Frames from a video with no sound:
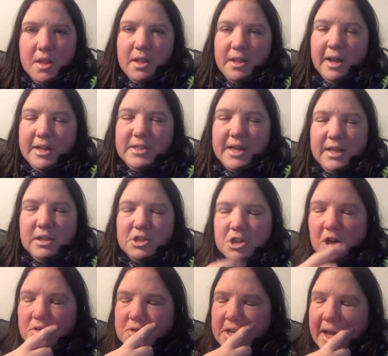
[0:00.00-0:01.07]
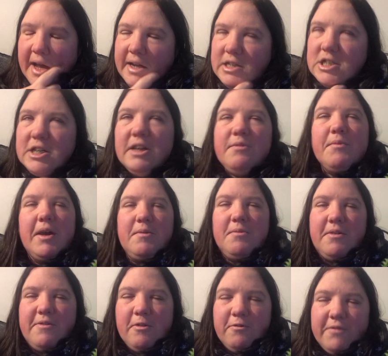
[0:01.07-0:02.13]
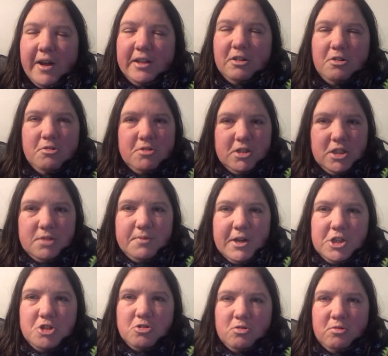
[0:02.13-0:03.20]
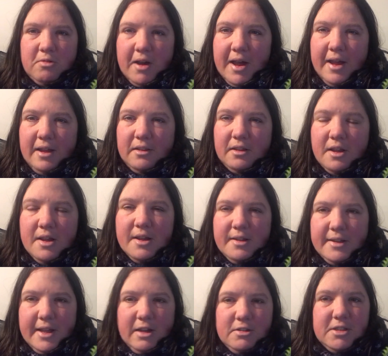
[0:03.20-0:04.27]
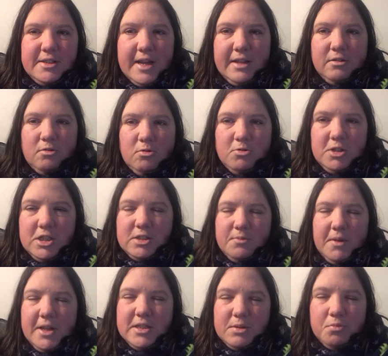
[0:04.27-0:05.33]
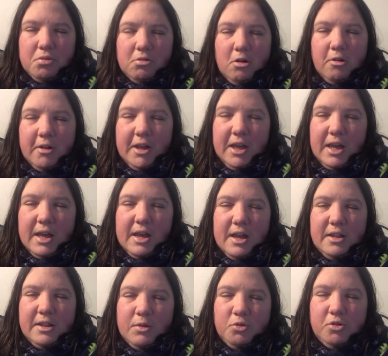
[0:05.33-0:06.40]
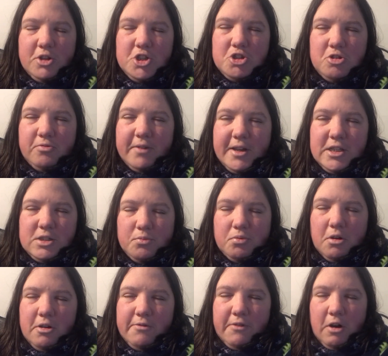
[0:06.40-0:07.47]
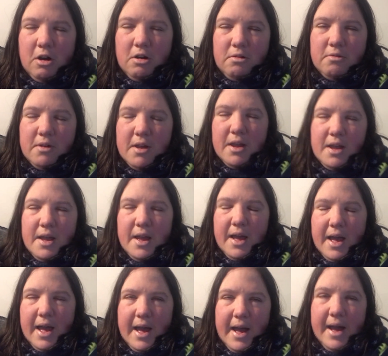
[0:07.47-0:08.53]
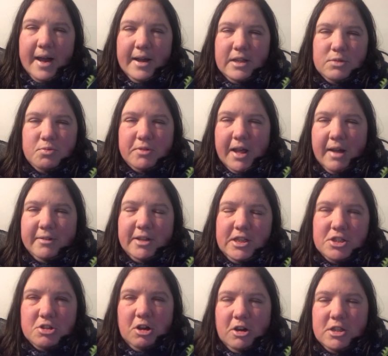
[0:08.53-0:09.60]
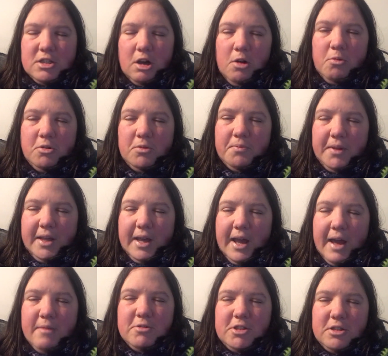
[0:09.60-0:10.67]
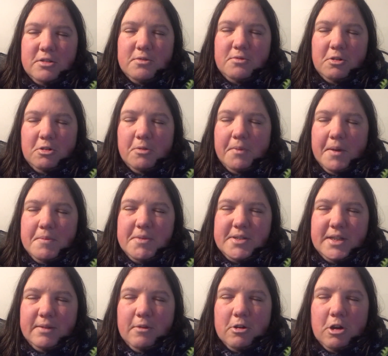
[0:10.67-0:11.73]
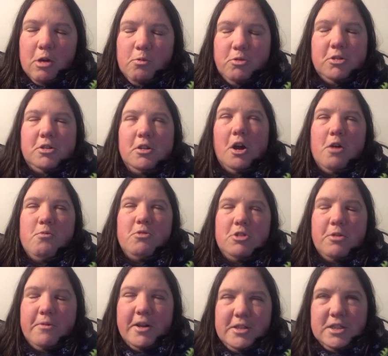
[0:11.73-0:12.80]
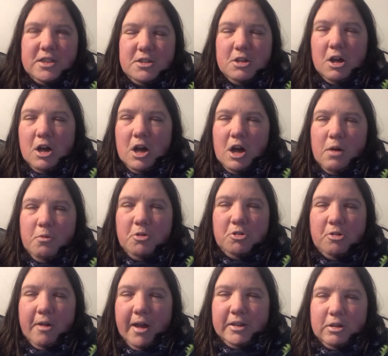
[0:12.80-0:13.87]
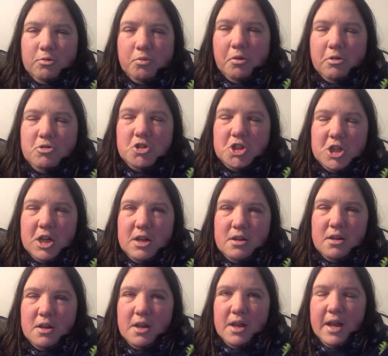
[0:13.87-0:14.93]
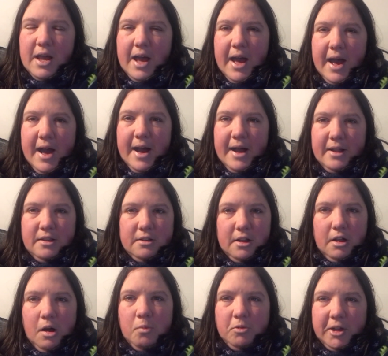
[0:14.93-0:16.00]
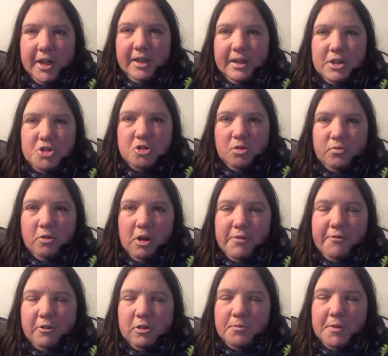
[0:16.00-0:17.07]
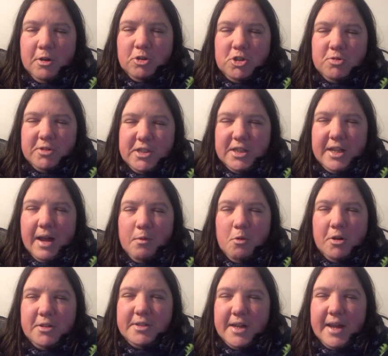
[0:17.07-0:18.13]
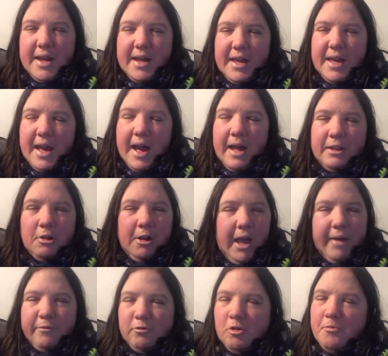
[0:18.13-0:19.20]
they take the time to actually make me feel valued and special, and they understand that autism is a priority here in Ipswich to raise the profile. And without these guys, I wouldn't be able to do the BBC work. I wouldn't know where to start. I wouldn't know how to approach it. And I'm lucky that John Wright followed me on Twitter that one day, and I haven't